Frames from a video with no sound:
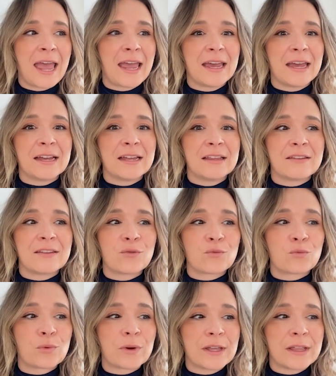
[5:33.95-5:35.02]
and
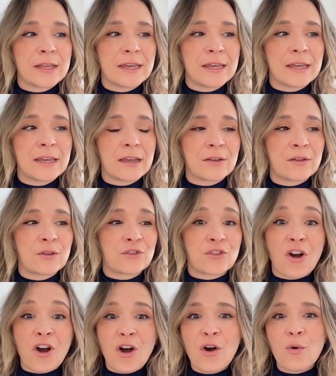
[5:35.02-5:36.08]
really
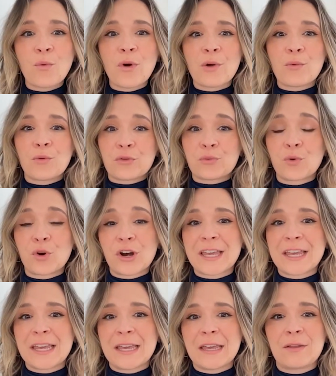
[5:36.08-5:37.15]
saw what was
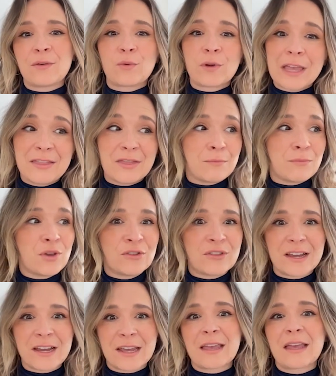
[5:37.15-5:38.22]
working in the
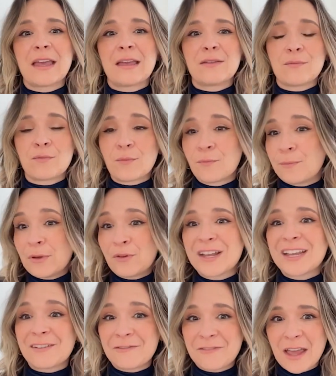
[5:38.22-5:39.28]
music and
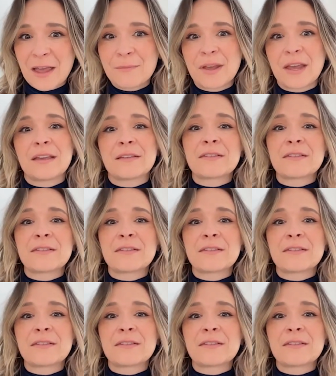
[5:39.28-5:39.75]
building a fan base.